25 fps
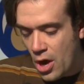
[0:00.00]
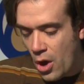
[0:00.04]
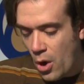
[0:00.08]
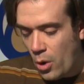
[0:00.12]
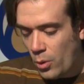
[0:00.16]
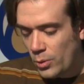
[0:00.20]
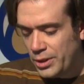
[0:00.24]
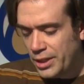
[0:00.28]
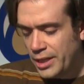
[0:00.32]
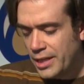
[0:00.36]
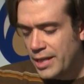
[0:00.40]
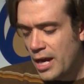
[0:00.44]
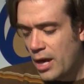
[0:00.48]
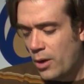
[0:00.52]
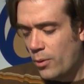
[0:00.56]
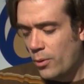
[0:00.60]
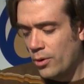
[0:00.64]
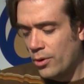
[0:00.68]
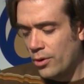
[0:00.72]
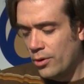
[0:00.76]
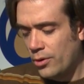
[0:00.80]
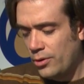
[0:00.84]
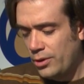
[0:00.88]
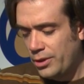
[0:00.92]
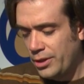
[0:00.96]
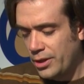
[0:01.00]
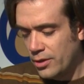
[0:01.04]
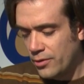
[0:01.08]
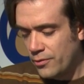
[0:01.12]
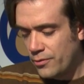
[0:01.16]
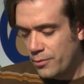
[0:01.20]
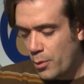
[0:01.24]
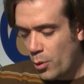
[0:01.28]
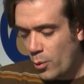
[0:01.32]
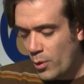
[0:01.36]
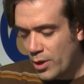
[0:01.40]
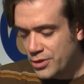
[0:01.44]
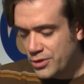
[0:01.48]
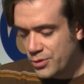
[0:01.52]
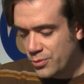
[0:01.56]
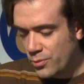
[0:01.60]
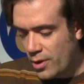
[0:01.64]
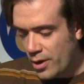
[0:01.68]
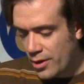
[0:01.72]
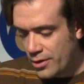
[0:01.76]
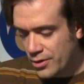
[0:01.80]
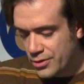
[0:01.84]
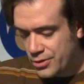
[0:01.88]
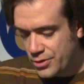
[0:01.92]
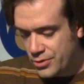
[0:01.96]
only an hour earlier from a West
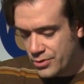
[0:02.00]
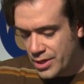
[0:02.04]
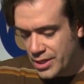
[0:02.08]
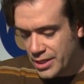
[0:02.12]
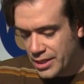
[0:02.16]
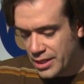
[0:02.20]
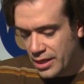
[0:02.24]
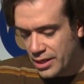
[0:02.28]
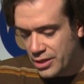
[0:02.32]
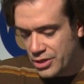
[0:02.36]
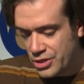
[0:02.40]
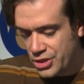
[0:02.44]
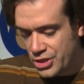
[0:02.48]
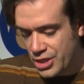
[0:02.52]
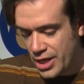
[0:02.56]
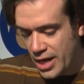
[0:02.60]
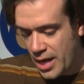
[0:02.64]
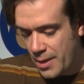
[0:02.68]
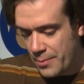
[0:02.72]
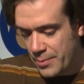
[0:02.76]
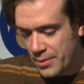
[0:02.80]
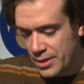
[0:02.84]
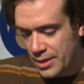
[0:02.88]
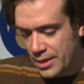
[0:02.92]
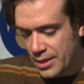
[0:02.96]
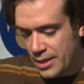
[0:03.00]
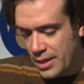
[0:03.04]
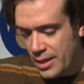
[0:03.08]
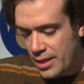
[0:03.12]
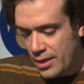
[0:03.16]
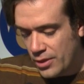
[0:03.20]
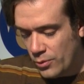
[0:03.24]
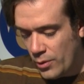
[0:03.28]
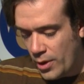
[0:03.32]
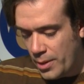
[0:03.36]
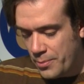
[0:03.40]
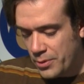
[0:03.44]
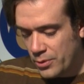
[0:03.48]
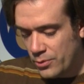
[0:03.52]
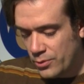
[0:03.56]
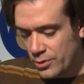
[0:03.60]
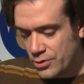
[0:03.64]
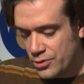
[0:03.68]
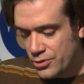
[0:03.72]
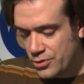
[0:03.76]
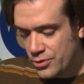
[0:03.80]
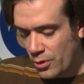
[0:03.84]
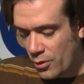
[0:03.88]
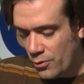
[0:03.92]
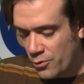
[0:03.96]
Water Street gun shop. The weapon
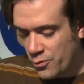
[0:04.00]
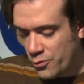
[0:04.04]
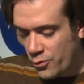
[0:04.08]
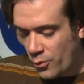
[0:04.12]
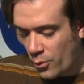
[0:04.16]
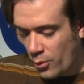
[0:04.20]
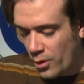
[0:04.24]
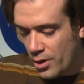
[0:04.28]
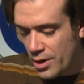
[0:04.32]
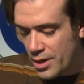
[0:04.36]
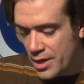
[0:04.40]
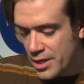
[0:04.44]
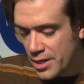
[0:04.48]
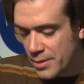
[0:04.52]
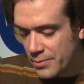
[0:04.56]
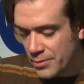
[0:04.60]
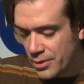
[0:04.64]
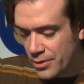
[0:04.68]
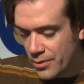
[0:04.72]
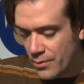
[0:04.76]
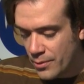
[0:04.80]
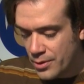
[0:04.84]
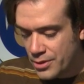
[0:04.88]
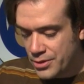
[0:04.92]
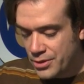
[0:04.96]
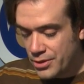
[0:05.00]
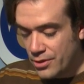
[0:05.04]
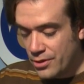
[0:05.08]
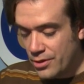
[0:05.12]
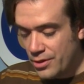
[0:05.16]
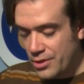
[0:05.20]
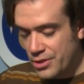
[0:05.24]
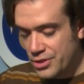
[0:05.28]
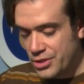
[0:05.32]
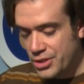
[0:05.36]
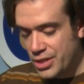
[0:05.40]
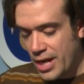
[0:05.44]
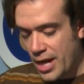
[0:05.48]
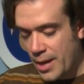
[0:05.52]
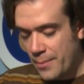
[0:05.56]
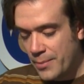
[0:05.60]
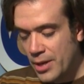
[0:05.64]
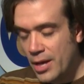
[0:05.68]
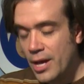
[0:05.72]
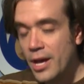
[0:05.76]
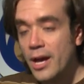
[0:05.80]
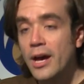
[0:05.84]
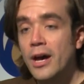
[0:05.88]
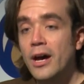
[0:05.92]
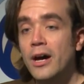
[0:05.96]
was so foreign to him that he returned to the
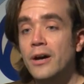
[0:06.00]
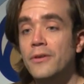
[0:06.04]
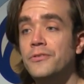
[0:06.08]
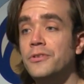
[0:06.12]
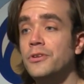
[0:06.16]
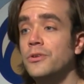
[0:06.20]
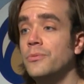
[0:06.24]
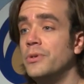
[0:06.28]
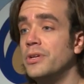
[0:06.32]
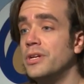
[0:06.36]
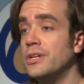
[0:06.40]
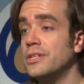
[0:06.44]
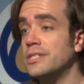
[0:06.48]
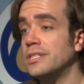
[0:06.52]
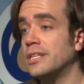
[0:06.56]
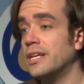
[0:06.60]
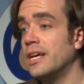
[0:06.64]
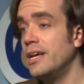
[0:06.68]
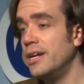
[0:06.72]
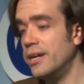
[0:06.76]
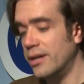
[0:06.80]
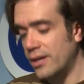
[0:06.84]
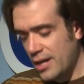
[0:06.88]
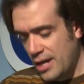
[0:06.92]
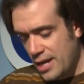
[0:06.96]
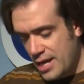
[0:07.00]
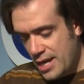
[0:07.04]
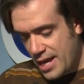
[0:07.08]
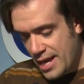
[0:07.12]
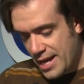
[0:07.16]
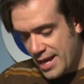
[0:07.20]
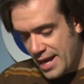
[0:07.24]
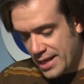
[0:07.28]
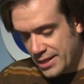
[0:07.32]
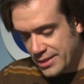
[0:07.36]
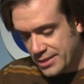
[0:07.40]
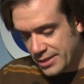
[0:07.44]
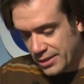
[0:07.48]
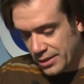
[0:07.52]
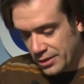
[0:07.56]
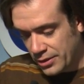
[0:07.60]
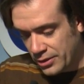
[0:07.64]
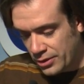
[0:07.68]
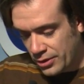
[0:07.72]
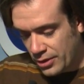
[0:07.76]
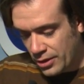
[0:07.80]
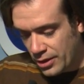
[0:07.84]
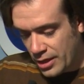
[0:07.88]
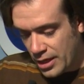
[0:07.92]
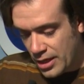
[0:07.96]
shop a few minutes later and asked the
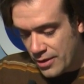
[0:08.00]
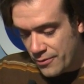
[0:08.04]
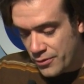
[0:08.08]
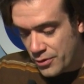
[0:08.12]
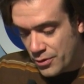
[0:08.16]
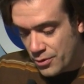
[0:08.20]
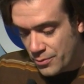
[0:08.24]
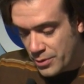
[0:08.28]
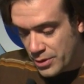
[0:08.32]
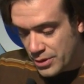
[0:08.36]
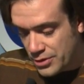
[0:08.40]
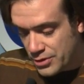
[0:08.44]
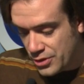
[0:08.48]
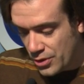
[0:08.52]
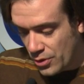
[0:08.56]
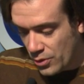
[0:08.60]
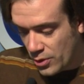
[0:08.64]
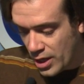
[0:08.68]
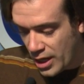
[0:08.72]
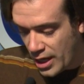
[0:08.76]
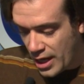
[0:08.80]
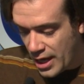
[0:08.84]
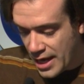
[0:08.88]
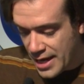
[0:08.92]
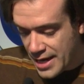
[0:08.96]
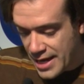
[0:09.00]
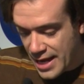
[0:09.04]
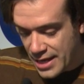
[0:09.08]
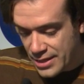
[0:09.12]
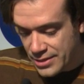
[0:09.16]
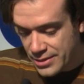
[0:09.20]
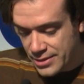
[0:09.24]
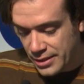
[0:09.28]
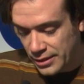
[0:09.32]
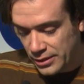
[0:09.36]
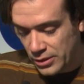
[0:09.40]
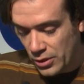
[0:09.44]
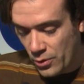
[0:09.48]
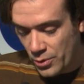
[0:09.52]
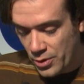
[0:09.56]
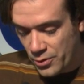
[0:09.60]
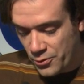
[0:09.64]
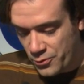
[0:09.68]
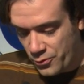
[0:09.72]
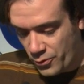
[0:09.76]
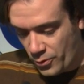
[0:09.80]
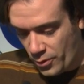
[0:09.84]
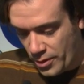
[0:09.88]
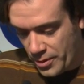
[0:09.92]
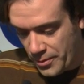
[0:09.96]
clerk if he would be so kind as to load it
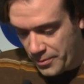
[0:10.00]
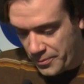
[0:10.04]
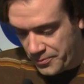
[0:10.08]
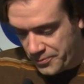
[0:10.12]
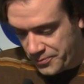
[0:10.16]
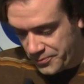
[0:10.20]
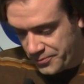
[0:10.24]
for him.